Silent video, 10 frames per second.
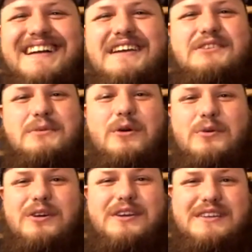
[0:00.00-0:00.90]
some
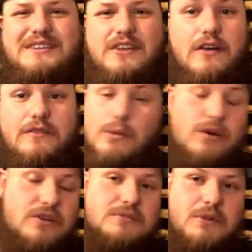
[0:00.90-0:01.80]
woodworking stuff as well
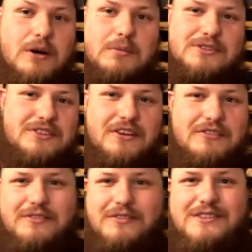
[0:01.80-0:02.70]
as some barber stuff.
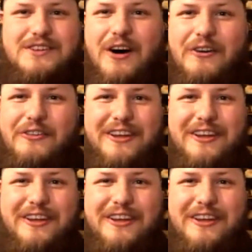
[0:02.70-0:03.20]
It's all there